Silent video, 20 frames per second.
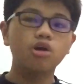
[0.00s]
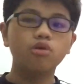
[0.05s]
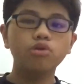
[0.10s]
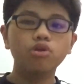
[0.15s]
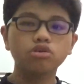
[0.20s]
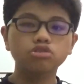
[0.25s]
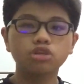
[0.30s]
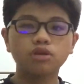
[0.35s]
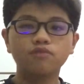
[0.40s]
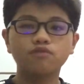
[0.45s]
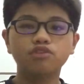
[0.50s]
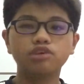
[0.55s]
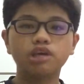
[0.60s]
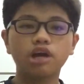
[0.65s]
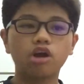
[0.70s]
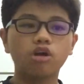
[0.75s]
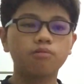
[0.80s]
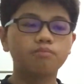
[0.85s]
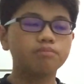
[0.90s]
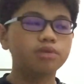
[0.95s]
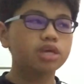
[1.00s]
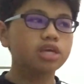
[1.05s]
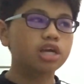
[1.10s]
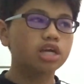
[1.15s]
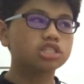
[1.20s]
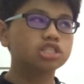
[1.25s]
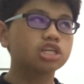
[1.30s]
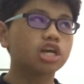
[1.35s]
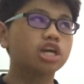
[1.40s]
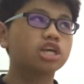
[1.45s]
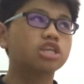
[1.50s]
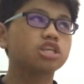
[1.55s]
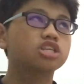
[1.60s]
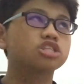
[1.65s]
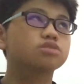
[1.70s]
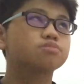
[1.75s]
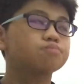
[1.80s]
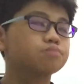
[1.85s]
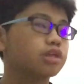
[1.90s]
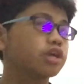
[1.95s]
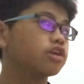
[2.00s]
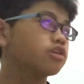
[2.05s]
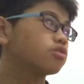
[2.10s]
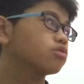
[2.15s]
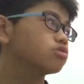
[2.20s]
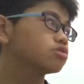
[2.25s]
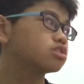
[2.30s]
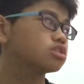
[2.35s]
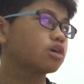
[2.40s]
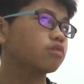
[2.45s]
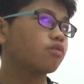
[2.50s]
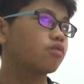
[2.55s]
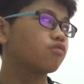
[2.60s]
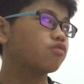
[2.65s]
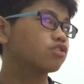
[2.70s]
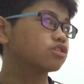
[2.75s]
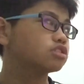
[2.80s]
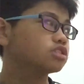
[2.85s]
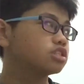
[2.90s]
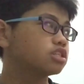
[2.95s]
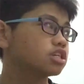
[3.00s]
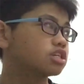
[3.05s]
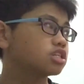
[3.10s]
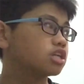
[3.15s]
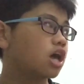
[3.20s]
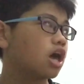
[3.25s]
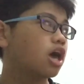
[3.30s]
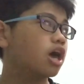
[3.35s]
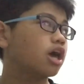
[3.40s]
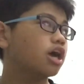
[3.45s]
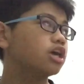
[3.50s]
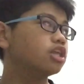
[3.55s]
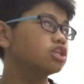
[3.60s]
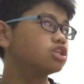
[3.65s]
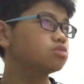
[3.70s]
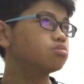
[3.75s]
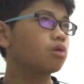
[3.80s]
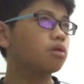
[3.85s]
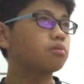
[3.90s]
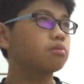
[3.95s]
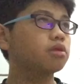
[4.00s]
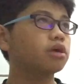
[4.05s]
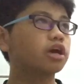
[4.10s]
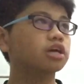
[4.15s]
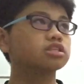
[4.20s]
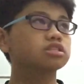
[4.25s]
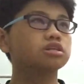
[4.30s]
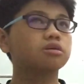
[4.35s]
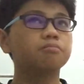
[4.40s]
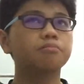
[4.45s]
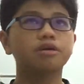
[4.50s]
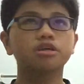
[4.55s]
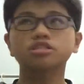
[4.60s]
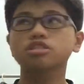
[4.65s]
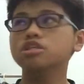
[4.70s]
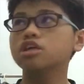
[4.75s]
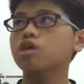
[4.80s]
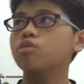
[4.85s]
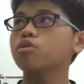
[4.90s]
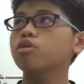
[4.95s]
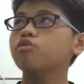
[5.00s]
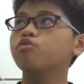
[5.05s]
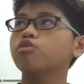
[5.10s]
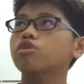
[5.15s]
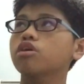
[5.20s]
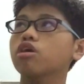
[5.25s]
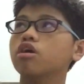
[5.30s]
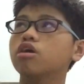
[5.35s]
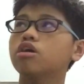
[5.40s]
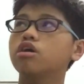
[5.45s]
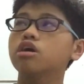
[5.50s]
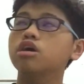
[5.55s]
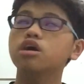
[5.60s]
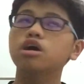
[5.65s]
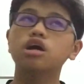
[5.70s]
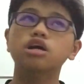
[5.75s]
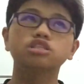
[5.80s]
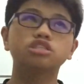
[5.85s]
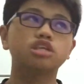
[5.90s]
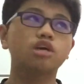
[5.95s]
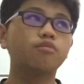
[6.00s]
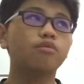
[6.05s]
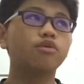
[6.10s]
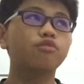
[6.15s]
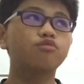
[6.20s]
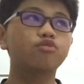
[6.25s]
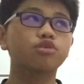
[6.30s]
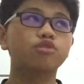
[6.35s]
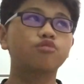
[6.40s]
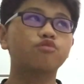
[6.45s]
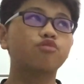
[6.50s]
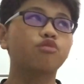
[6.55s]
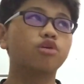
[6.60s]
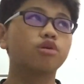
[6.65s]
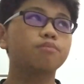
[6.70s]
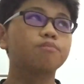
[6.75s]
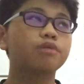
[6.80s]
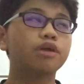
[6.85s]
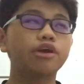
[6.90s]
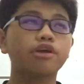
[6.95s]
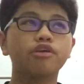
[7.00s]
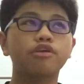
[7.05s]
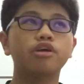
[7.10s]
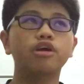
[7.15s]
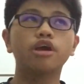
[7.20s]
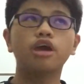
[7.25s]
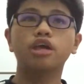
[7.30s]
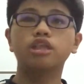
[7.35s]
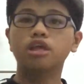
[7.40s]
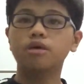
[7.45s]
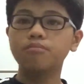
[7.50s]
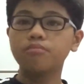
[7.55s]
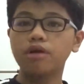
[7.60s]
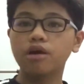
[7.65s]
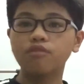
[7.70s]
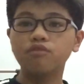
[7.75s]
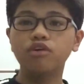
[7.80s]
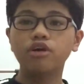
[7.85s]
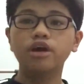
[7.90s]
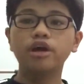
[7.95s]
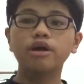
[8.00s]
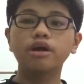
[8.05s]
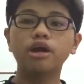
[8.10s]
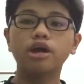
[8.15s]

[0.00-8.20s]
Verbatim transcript: We also have Yao Ming, a Chinese player who's seven foot six, and he probably has the best career for a, a seven foot four player and above.